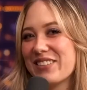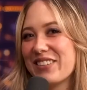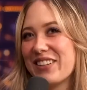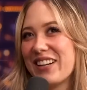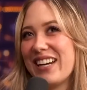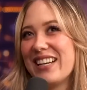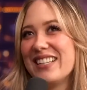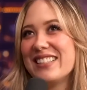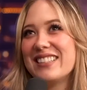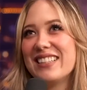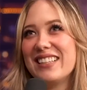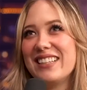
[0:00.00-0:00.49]
It's
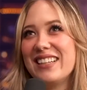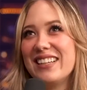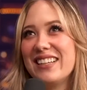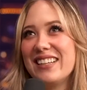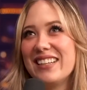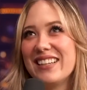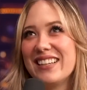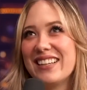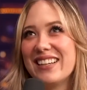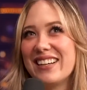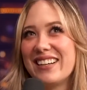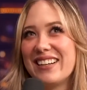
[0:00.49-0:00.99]
crazy.
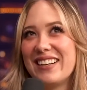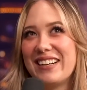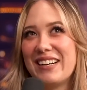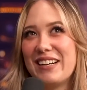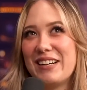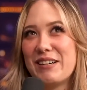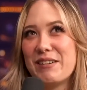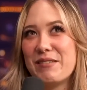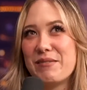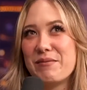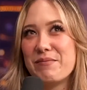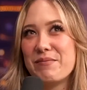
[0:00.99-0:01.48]

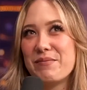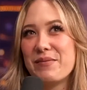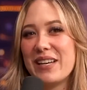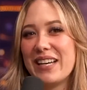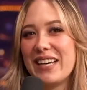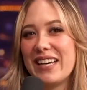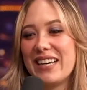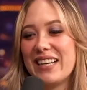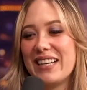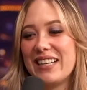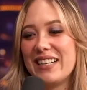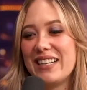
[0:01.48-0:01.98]
um,
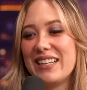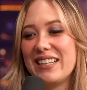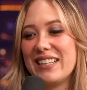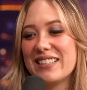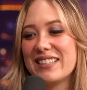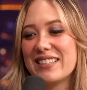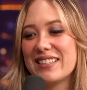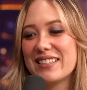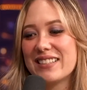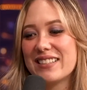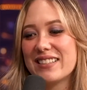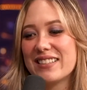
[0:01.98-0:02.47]
and
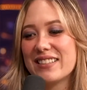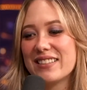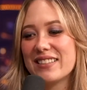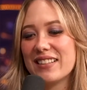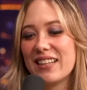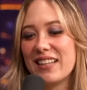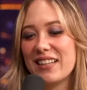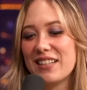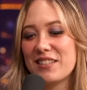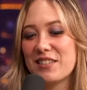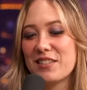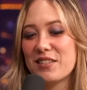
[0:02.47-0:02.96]

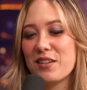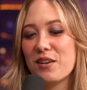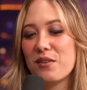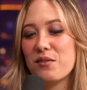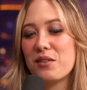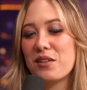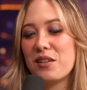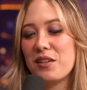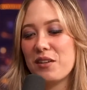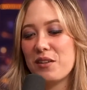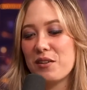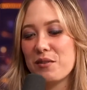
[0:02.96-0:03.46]
it's, it's
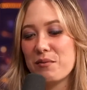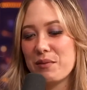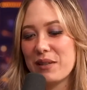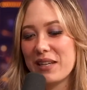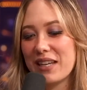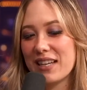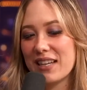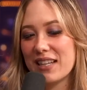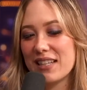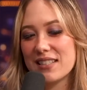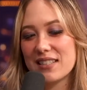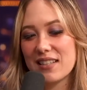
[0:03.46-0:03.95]
so cute
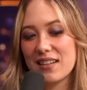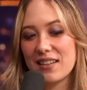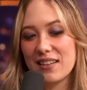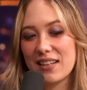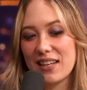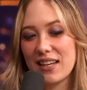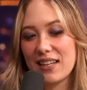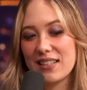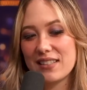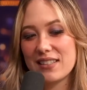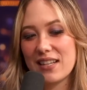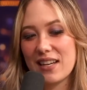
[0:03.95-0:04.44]
because
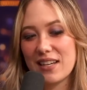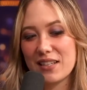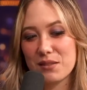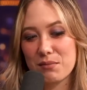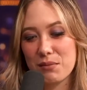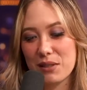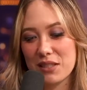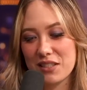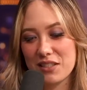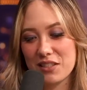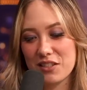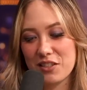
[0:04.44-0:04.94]
I'll get
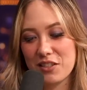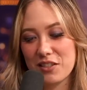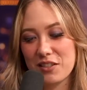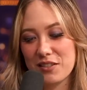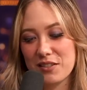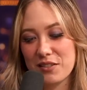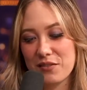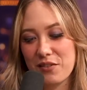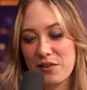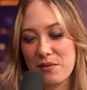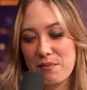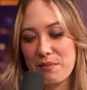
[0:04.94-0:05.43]
text
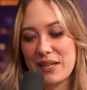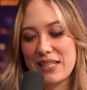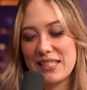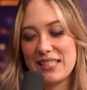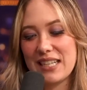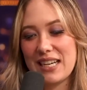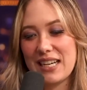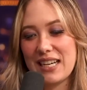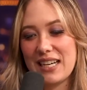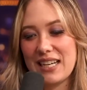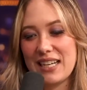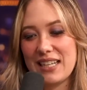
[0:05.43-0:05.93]
messages from
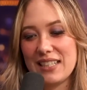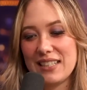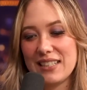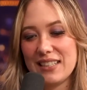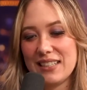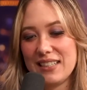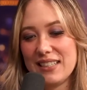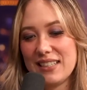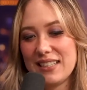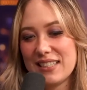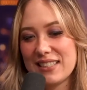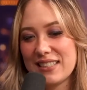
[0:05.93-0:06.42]
my
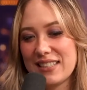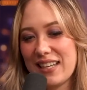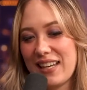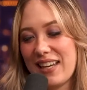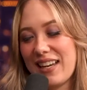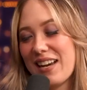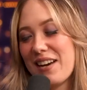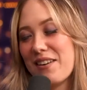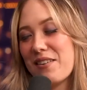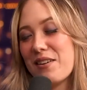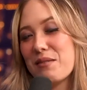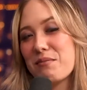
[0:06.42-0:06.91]
dad
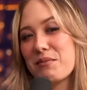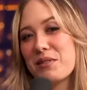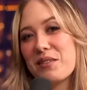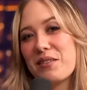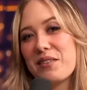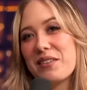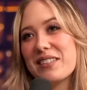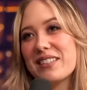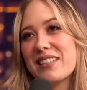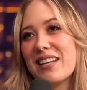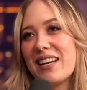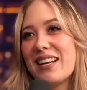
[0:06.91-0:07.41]
saying, oh, I'm
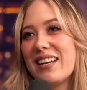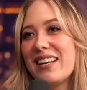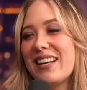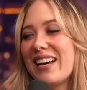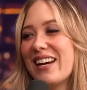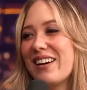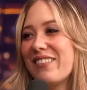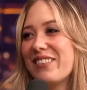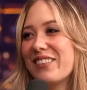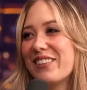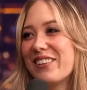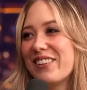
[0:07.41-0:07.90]
so excited
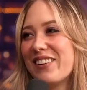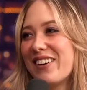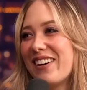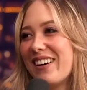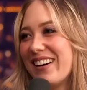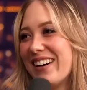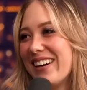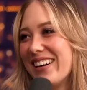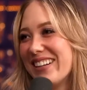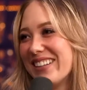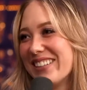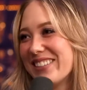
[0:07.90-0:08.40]
to have a
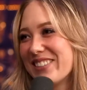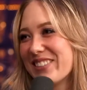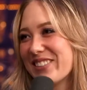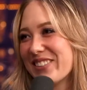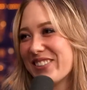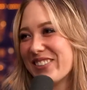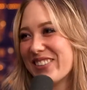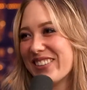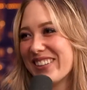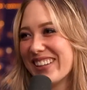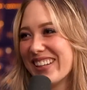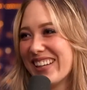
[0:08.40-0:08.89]

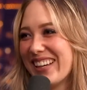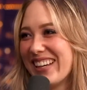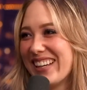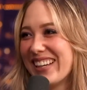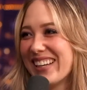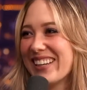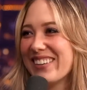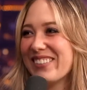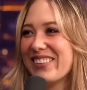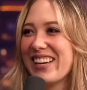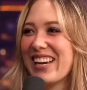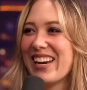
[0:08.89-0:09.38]
garage, or
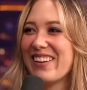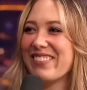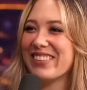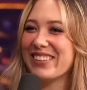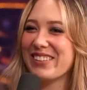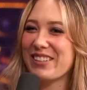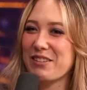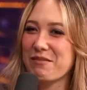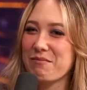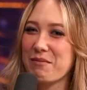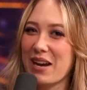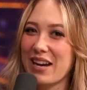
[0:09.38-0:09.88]
like, we have
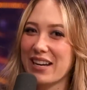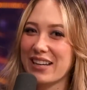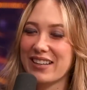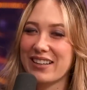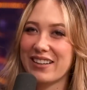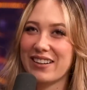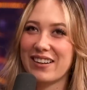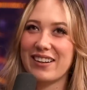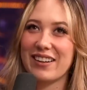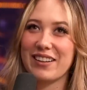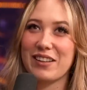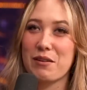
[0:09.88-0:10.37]
a little
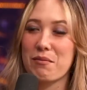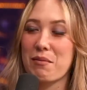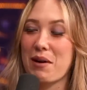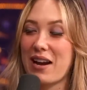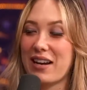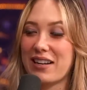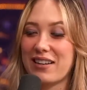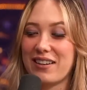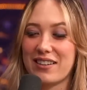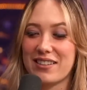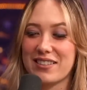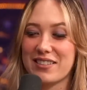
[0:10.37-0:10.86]
backyard. Their
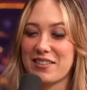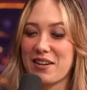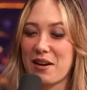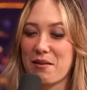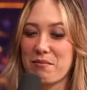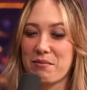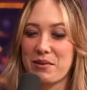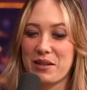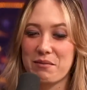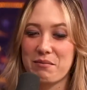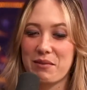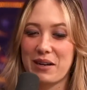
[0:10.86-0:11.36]
backyard is
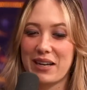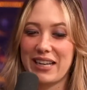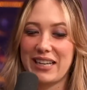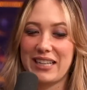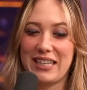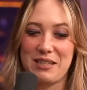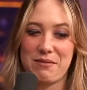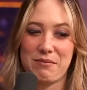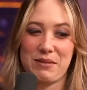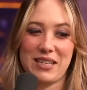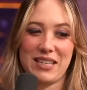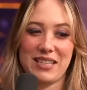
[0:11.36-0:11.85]
not big by
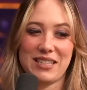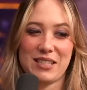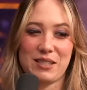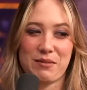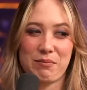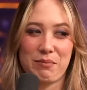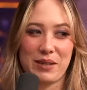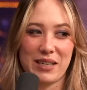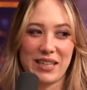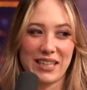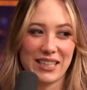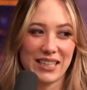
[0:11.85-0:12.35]
any
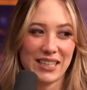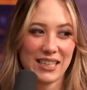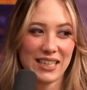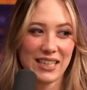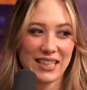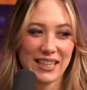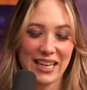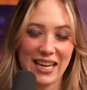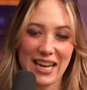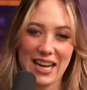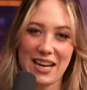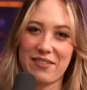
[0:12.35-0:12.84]
means, but
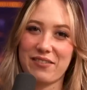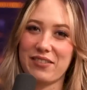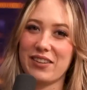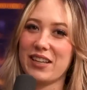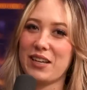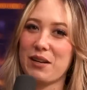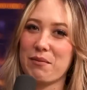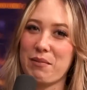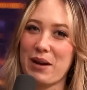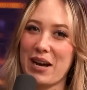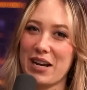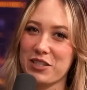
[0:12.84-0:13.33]
they have
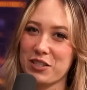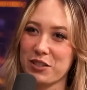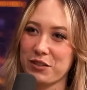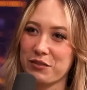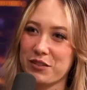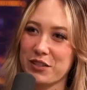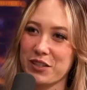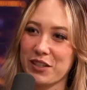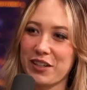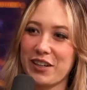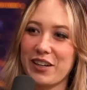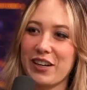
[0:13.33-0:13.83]
like a patch
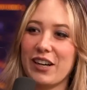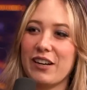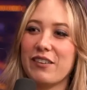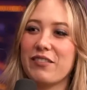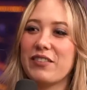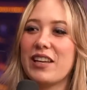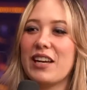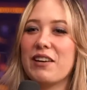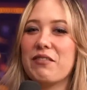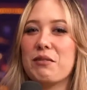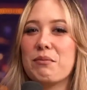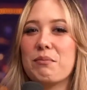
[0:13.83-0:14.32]
of
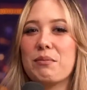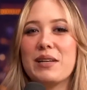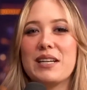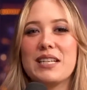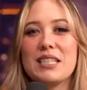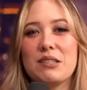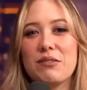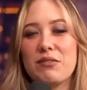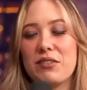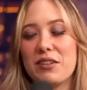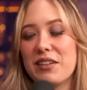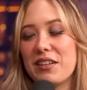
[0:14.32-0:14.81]
turf. They have a
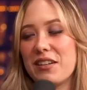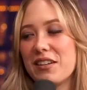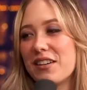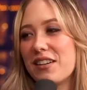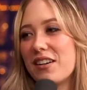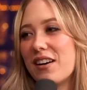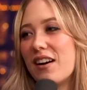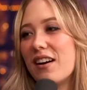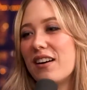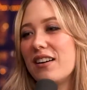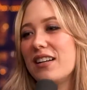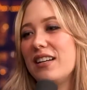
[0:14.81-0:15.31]
place for their
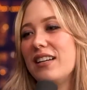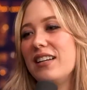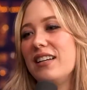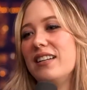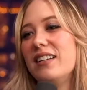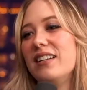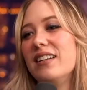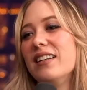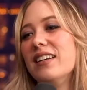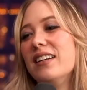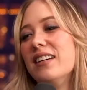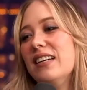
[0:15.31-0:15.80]

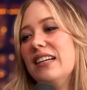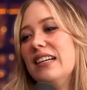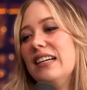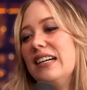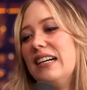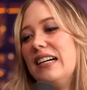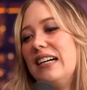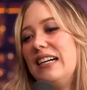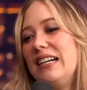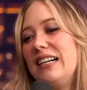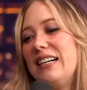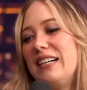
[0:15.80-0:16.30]
garden.
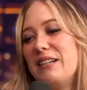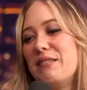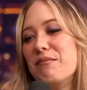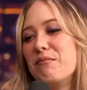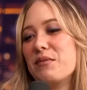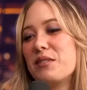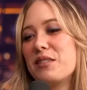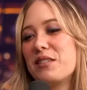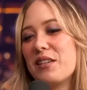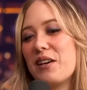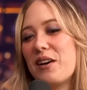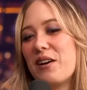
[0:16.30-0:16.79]

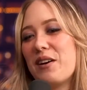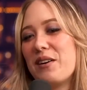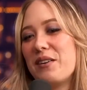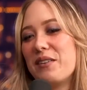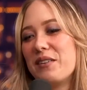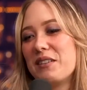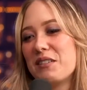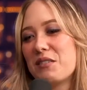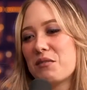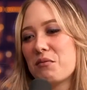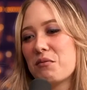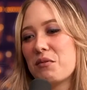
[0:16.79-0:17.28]
Um,
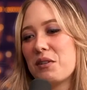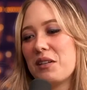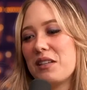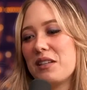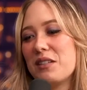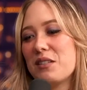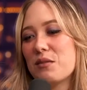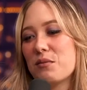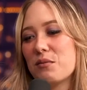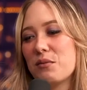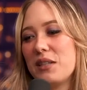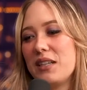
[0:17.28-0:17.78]
so it's
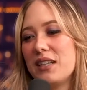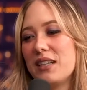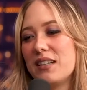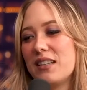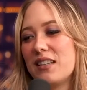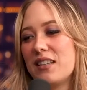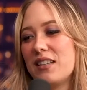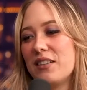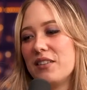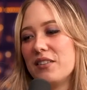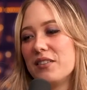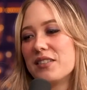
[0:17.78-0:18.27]
really sweet
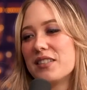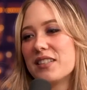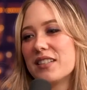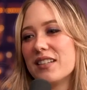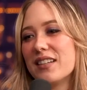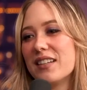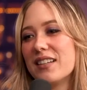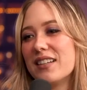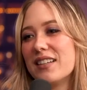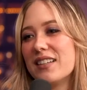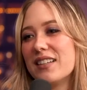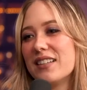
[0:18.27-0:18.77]
and cute
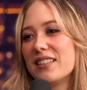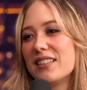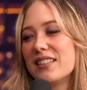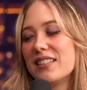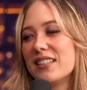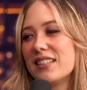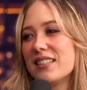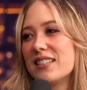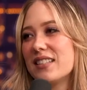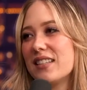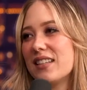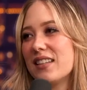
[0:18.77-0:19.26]
to
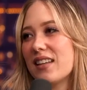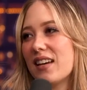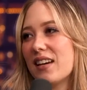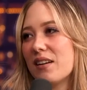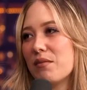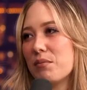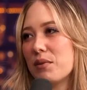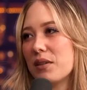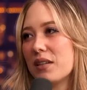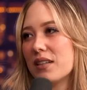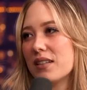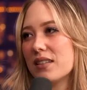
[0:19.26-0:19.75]
to see
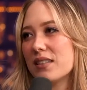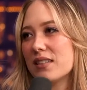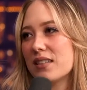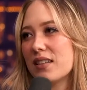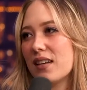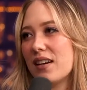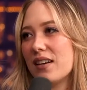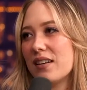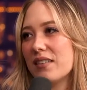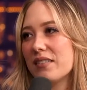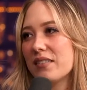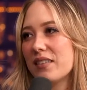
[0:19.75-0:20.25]
that
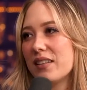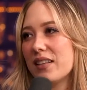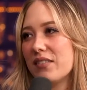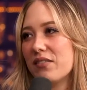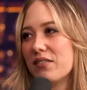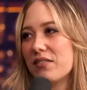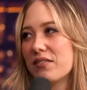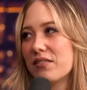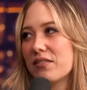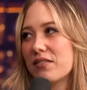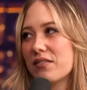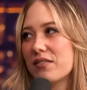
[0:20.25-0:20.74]
because, yeah,
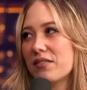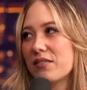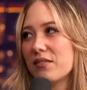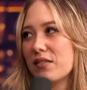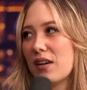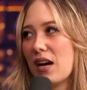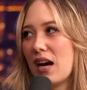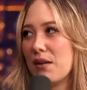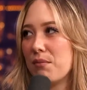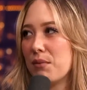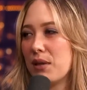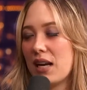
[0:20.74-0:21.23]
they've,
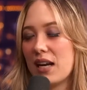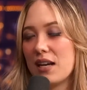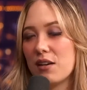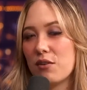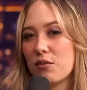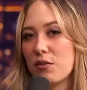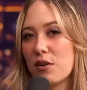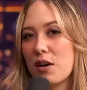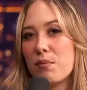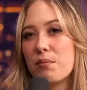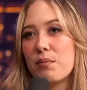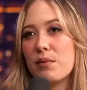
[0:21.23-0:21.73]
I mean, I
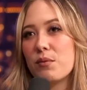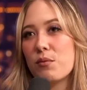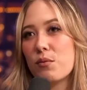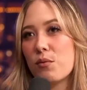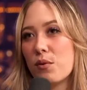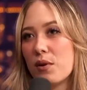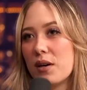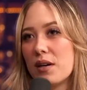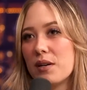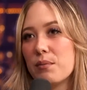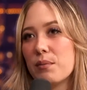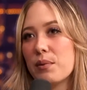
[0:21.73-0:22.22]
grew up
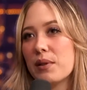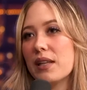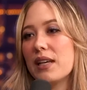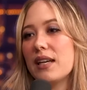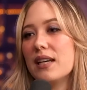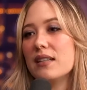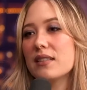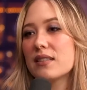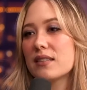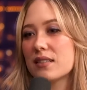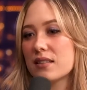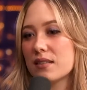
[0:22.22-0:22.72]
in one
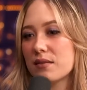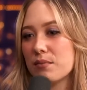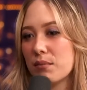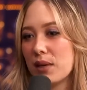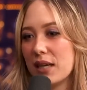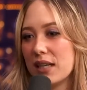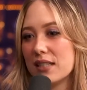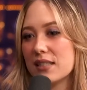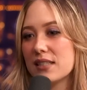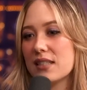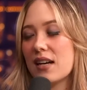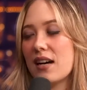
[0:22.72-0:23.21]
place
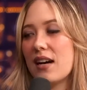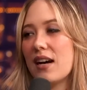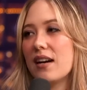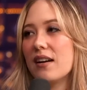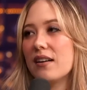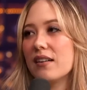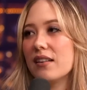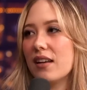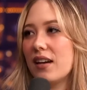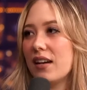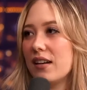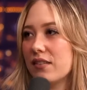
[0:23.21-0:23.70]
my
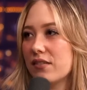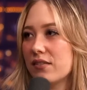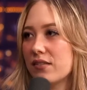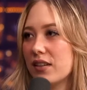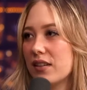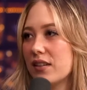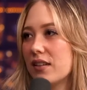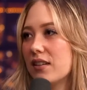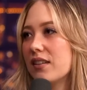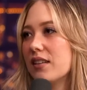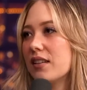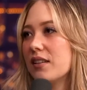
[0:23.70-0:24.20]
entire life
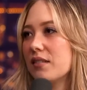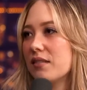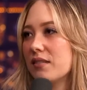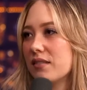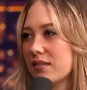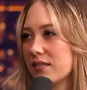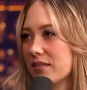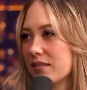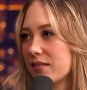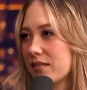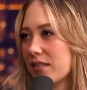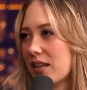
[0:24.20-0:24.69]
other
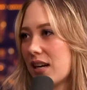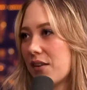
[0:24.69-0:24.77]
than